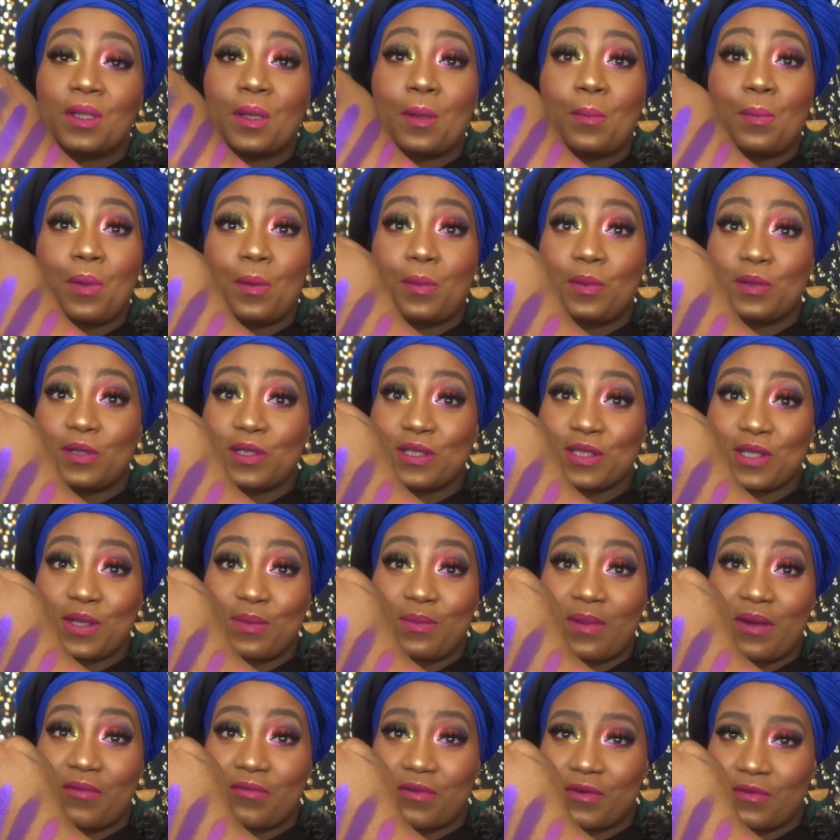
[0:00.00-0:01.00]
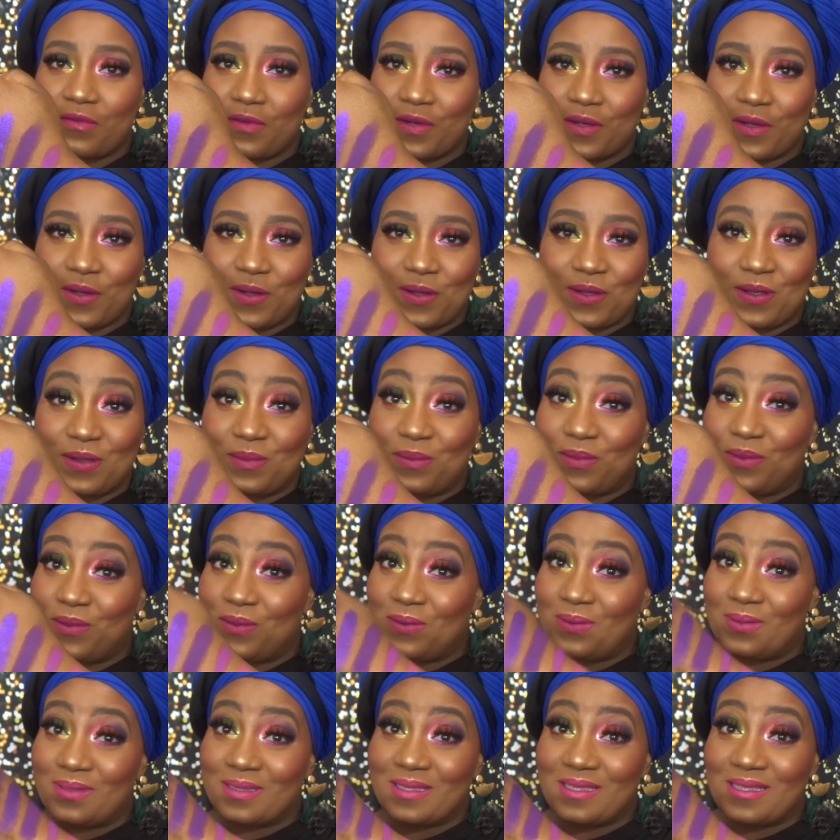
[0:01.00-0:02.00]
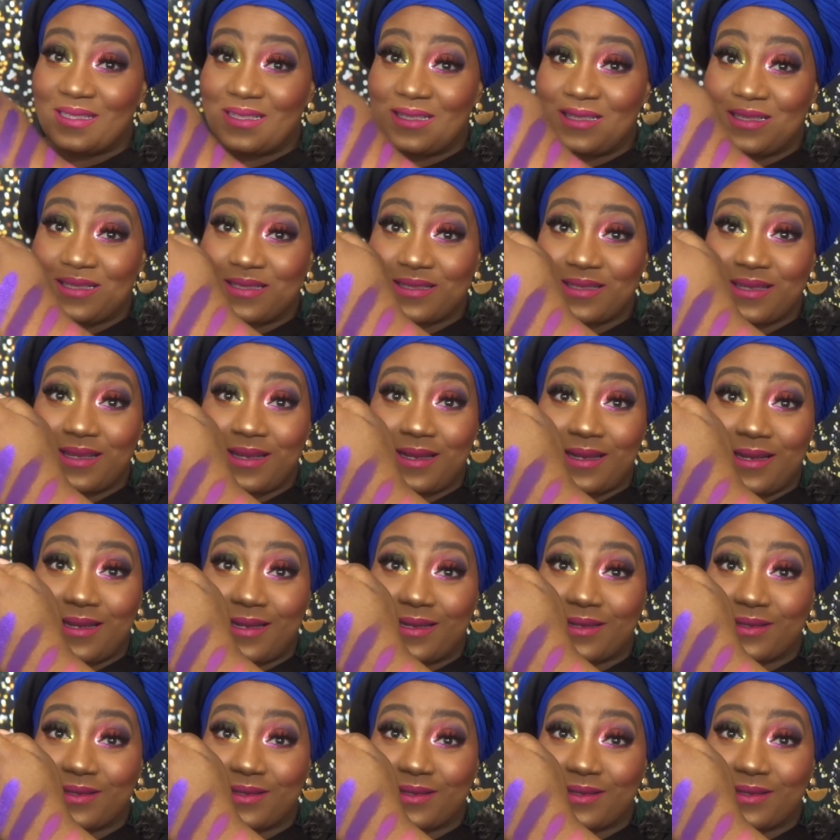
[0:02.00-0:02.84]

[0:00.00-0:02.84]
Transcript: Purple is not my favorite color, but these are